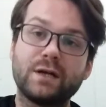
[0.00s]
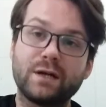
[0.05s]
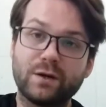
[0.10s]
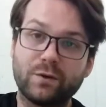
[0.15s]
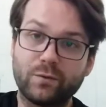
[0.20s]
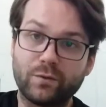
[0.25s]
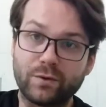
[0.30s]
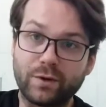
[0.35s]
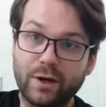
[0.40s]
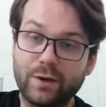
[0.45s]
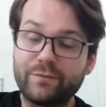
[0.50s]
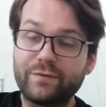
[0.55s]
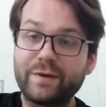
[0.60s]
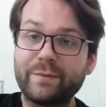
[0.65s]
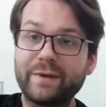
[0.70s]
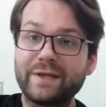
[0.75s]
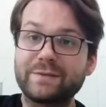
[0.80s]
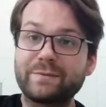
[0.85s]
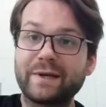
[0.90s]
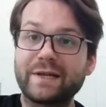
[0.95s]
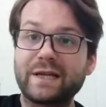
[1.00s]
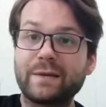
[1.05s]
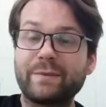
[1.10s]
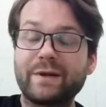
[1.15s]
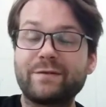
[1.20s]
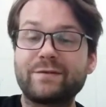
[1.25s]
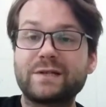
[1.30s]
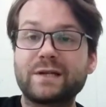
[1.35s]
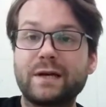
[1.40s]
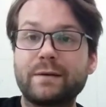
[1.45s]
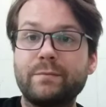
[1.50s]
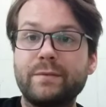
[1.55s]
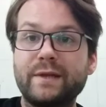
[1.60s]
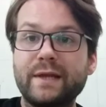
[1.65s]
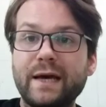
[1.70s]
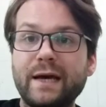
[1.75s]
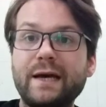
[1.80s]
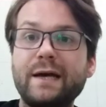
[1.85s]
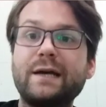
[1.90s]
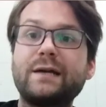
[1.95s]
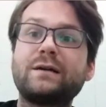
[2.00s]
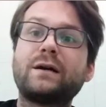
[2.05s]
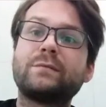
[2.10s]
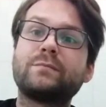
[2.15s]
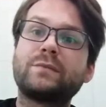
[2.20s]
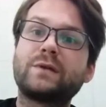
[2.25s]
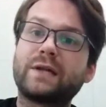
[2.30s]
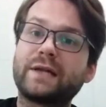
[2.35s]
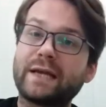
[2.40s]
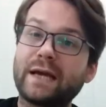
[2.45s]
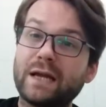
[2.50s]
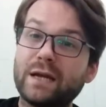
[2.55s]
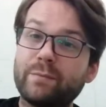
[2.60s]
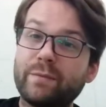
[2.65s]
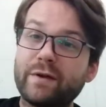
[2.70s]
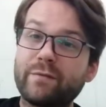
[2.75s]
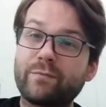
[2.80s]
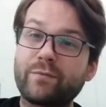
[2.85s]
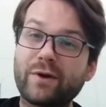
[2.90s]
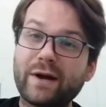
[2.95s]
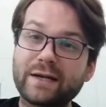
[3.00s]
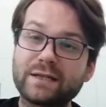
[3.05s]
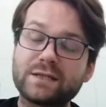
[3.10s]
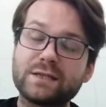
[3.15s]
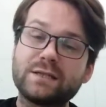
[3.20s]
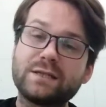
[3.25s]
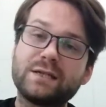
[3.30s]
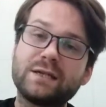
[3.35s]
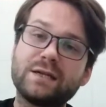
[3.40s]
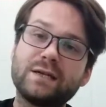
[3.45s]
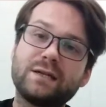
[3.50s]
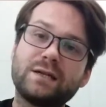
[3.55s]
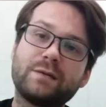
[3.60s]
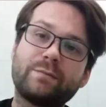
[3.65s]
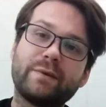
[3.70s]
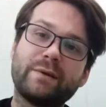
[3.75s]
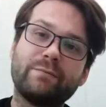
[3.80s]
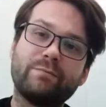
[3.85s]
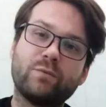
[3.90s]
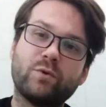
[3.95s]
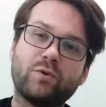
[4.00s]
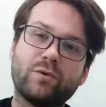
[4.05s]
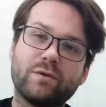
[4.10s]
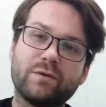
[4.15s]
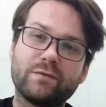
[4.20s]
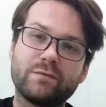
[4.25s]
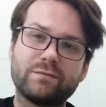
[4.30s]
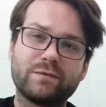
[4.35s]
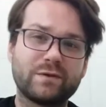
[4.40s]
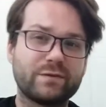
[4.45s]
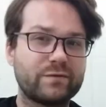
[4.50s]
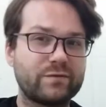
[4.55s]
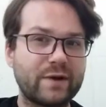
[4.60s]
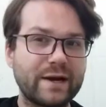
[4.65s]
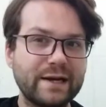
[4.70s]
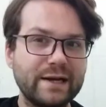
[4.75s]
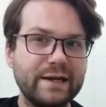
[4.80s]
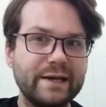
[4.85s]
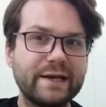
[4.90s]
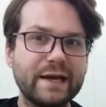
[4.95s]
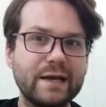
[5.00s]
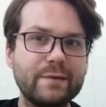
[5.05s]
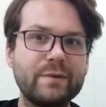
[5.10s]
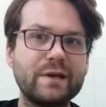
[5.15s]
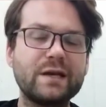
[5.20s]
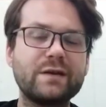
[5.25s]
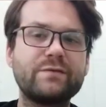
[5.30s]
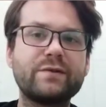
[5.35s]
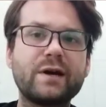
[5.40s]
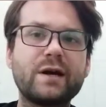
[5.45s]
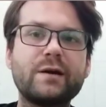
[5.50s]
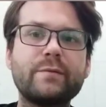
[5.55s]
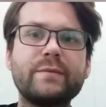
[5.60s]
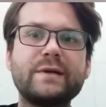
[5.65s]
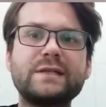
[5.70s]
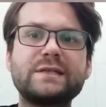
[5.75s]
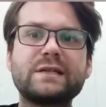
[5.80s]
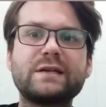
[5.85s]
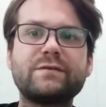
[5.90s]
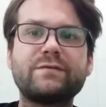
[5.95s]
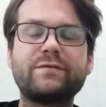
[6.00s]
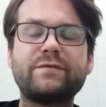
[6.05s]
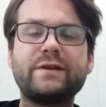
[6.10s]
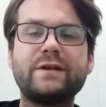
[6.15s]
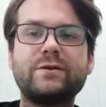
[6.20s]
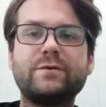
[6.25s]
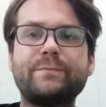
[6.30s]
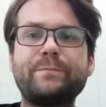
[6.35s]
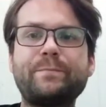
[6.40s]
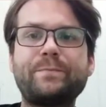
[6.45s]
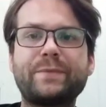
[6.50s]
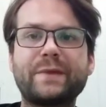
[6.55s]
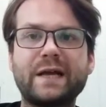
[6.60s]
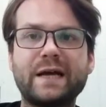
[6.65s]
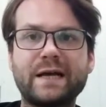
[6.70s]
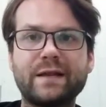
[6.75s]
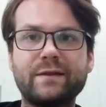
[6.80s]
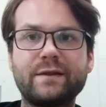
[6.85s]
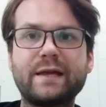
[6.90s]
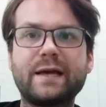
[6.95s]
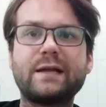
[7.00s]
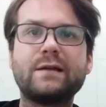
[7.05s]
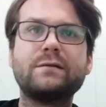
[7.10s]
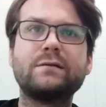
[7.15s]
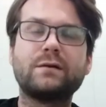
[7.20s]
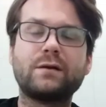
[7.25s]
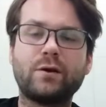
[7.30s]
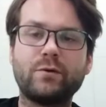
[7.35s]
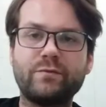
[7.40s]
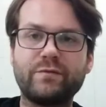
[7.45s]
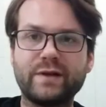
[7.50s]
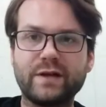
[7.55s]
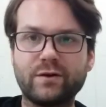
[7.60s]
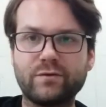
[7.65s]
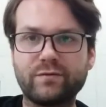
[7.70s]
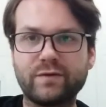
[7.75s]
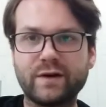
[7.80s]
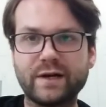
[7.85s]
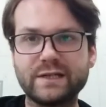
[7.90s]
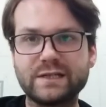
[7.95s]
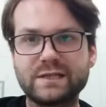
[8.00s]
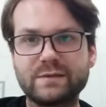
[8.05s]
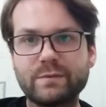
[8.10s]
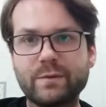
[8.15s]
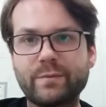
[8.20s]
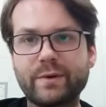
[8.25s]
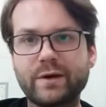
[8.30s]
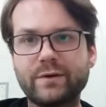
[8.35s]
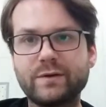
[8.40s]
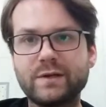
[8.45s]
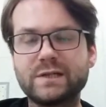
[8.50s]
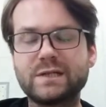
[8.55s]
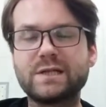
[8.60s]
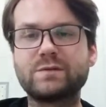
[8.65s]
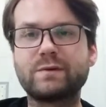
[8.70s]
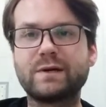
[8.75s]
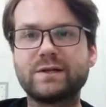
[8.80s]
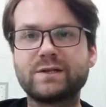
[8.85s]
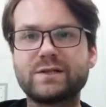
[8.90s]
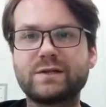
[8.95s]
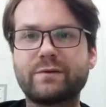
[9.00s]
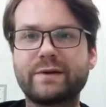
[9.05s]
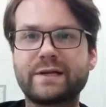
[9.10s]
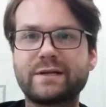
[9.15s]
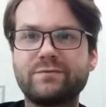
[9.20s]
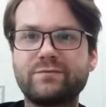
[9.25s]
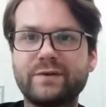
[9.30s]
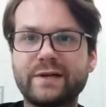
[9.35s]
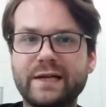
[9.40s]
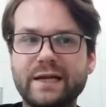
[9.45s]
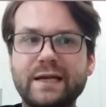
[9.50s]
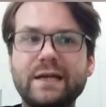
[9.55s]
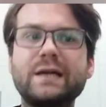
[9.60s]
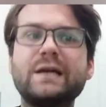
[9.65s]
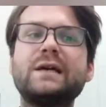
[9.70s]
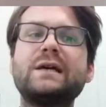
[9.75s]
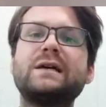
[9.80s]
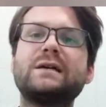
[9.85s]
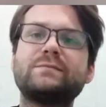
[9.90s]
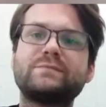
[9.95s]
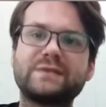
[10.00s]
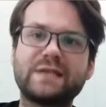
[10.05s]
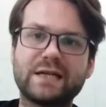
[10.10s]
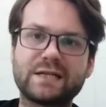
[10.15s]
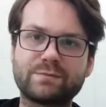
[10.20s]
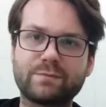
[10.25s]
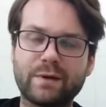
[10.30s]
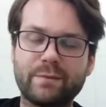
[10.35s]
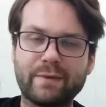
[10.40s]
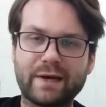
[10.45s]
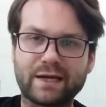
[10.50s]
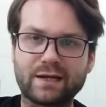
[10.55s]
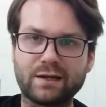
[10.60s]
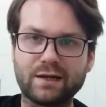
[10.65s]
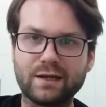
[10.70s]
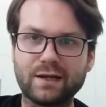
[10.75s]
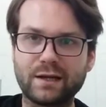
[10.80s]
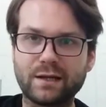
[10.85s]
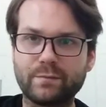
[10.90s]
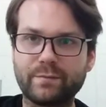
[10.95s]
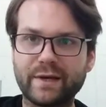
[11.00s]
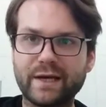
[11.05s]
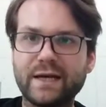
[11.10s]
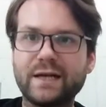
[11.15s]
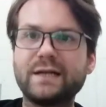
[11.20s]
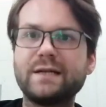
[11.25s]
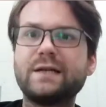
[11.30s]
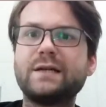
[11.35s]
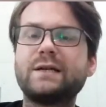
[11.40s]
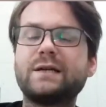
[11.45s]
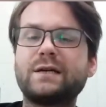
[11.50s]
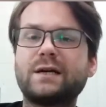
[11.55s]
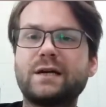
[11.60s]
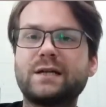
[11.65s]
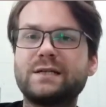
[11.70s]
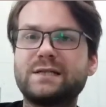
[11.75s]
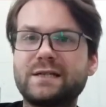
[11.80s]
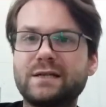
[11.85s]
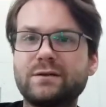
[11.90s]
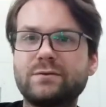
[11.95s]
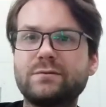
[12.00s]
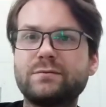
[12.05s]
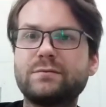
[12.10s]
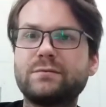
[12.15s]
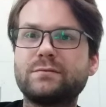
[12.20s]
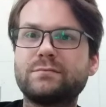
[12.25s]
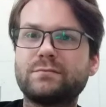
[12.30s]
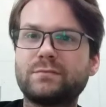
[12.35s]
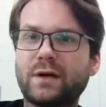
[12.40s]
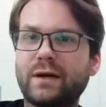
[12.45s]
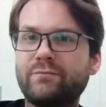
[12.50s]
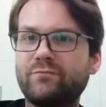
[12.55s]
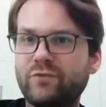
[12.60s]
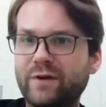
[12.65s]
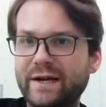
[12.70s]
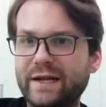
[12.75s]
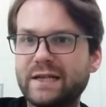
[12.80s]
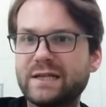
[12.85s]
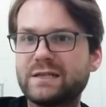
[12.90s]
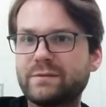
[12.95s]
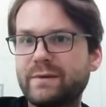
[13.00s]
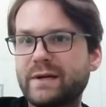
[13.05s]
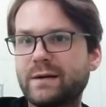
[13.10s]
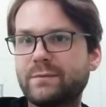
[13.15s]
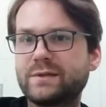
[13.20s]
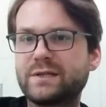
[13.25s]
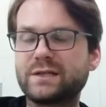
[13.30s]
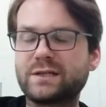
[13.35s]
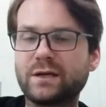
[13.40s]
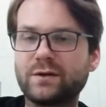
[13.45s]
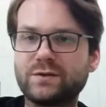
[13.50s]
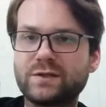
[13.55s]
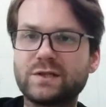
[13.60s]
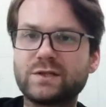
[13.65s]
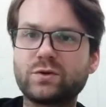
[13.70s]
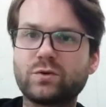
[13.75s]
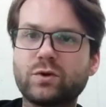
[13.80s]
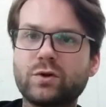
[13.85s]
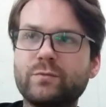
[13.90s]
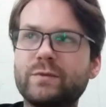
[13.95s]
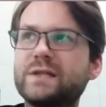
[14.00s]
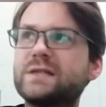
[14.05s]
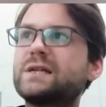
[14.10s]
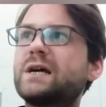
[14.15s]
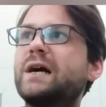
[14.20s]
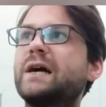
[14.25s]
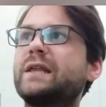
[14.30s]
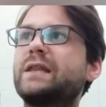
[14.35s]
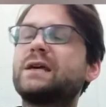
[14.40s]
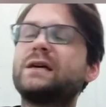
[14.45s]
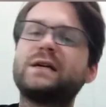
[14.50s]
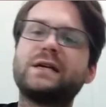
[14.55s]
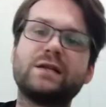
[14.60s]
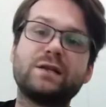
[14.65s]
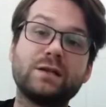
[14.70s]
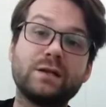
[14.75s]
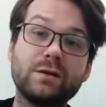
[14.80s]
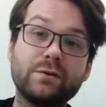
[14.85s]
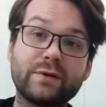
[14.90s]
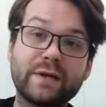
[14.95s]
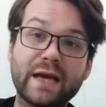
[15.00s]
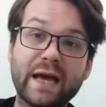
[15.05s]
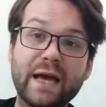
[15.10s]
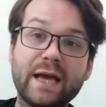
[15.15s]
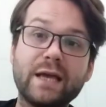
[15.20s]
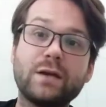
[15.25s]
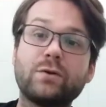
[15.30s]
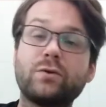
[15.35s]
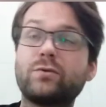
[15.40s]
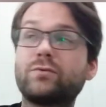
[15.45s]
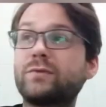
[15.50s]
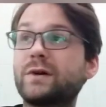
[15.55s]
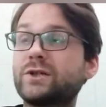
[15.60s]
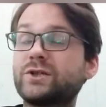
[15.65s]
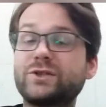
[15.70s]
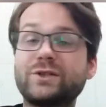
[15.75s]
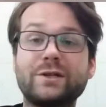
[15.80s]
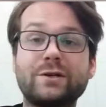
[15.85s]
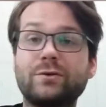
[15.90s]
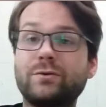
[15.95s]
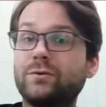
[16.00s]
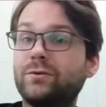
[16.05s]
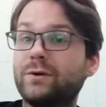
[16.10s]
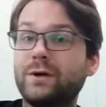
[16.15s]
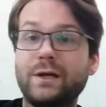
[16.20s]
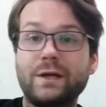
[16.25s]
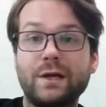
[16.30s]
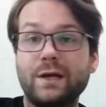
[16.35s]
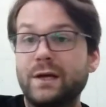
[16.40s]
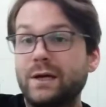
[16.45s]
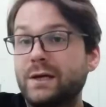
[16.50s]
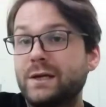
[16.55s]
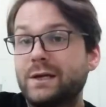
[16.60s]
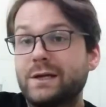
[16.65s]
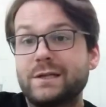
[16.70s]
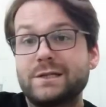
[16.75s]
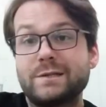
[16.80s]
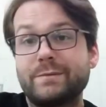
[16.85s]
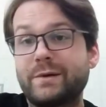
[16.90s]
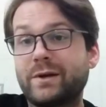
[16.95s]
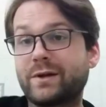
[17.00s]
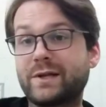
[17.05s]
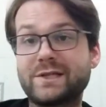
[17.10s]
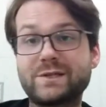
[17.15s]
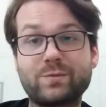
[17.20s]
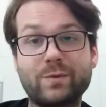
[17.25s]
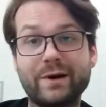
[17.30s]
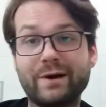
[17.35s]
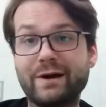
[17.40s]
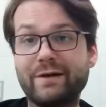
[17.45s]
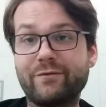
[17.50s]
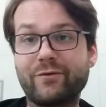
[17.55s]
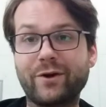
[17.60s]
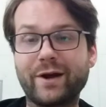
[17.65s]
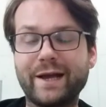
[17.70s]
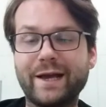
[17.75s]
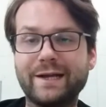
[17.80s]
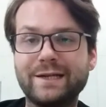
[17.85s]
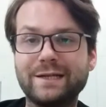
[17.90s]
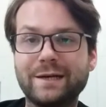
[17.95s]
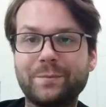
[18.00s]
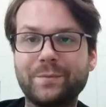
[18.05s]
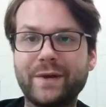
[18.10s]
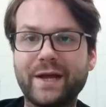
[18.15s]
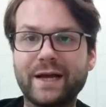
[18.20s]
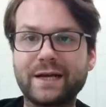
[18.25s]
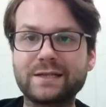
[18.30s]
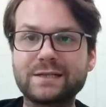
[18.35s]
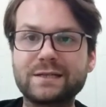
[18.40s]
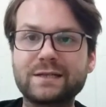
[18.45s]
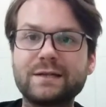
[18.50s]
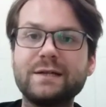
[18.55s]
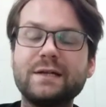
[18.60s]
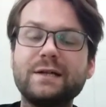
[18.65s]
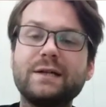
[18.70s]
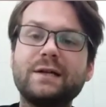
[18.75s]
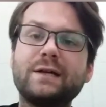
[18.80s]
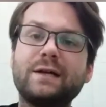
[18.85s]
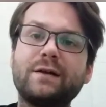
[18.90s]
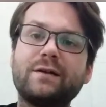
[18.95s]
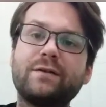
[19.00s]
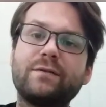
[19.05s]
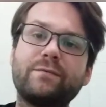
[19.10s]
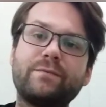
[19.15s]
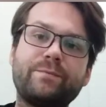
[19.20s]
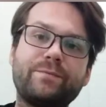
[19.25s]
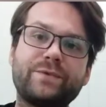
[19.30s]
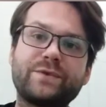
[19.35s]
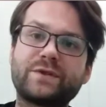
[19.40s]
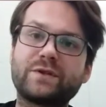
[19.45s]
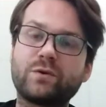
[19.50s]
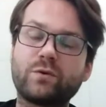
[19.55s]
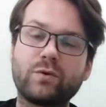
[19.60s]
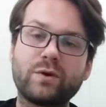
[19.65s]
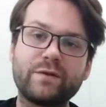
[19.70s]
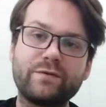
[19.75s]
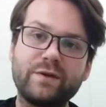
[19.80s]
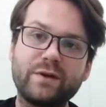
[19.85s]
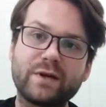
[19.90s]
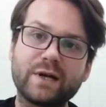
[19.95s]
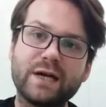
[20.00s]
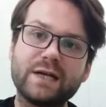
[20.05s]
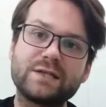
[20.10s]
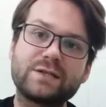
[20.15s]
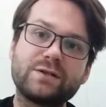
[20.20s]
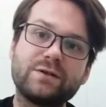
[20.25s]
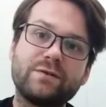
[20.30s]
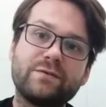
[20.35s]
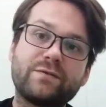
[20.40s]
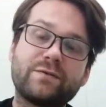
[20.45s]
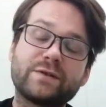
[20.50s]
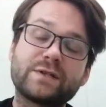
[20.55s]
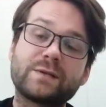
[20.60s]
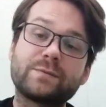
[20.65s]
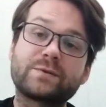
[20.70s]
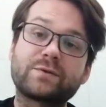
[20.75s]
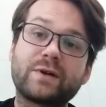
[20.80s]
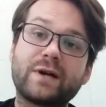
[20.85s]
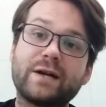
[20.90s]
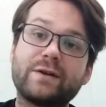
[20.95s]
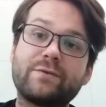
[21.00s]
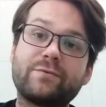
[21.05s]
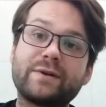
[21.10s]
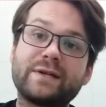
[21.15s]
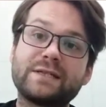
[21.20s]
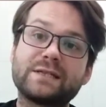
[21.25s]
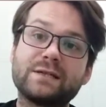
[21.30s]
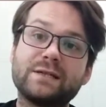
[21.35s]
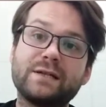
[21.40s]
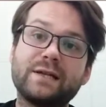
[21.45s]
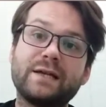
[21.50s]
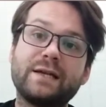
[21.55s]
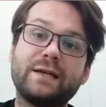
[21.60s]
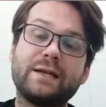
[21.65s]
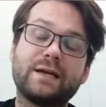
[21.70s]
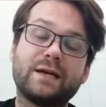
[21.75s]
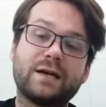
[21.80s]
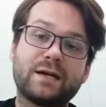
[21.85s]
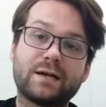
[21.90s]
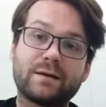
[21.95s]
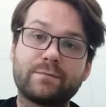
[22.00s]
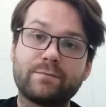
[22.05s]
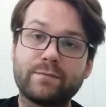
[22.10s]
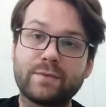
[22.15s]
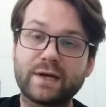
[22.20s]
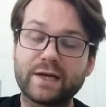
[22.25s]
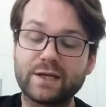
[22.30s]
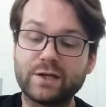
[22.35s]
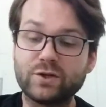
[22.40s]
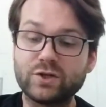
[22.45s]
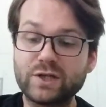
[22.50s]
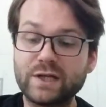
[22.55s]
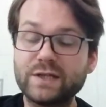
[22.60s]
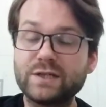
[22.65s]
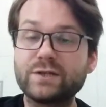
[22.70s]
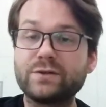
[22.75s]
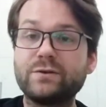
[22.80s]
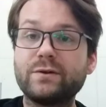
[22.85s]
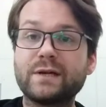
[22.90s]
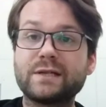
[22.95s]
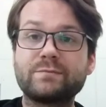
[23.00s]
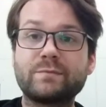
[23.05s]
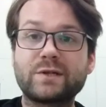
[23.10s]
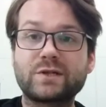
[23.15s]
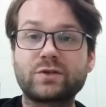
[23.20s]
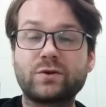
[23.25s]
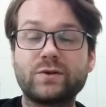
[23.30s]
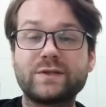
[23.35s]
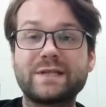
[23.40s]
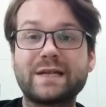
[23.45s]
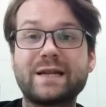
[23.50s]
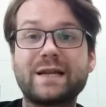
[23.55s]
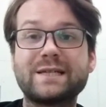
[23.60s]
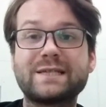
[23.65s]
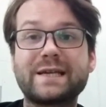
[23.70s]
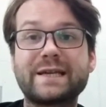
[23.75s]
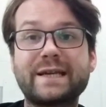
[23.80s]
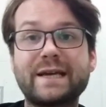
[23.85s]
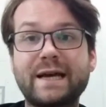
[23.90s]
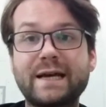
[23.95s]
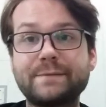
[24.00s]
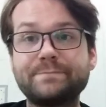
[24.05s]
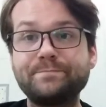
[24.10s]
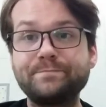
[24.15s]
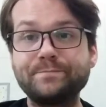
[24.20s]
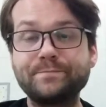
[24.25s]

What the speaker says: we'll hopefully be spending a bit of time there. I'm going to get a bit of practice here, a little bit more of a friendly gaming environment, I feel, and then hopefully I'll find some opponents as well so I can really test my mettle a little bit until I'm ready to be able to go to tournaments either in the UK or Russia or, to be honest, wherever I end up next. To all of you guys who've subscribed recently, I usually do as much content as I can.